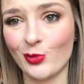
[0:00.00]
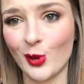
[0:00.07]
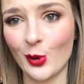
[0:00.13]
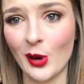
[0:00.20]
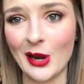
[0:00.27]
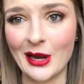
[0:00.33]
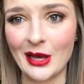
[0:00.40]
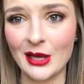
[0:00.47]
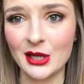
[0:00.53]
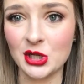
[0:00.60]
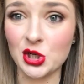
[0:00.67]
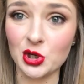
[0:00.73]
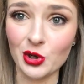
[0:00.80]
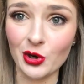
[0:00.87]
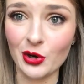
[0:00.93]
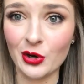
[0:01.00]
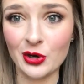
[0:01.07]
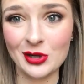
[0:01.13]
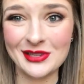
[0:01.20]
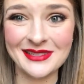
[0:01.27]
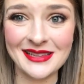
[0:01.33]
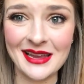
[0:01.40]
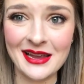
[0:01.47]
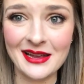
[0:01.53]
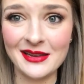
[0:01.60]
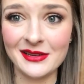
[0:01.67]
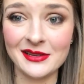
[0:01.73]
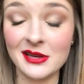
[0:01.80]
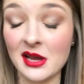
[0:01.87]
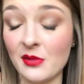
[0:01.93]
grainy sugar
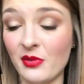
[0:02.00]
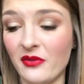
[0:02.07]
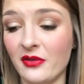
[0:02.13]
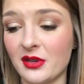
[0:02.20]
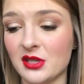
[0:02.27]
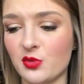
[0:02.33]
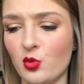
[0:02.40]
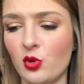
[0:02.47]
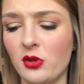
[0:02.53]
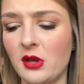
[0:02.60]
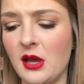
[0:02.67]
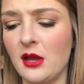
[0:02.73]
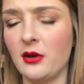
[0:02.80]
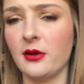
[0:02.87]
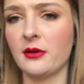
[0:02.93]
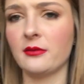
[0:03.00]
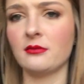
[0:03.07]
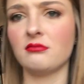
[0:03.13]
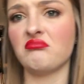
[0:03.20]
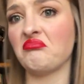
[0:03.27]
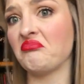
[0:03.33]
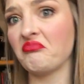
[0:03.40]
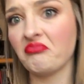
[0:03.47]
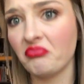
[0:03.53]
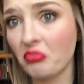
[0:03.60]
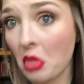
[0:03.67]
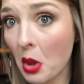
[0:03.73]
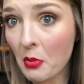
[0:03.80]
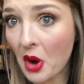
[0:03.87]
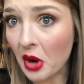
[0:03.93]
sand type of exfoliating
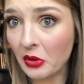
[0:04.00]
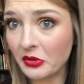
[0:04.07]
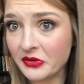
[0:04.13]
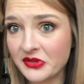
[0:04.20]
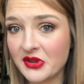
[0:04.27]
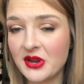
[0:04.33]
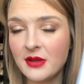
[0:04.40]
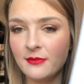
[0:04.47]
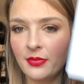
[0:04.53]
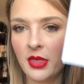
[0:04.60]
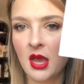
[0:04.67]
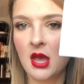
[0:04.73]
particles in it.